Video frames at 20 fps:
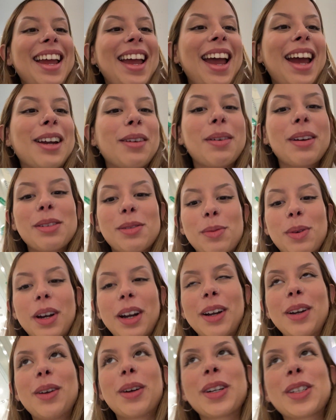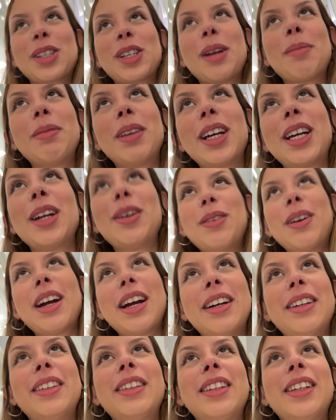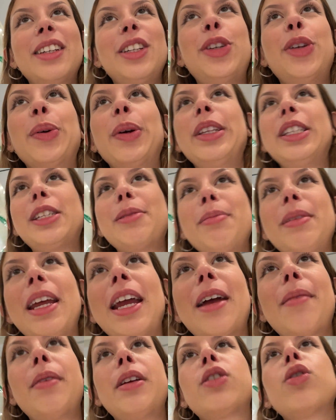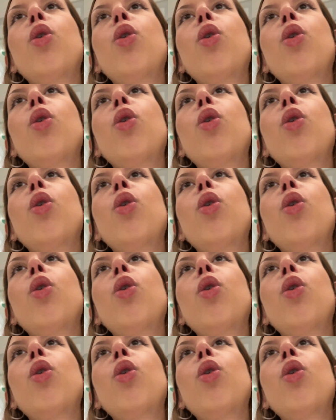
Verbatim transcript: Anyways, we're in Nordstrom looking around, doing some damage.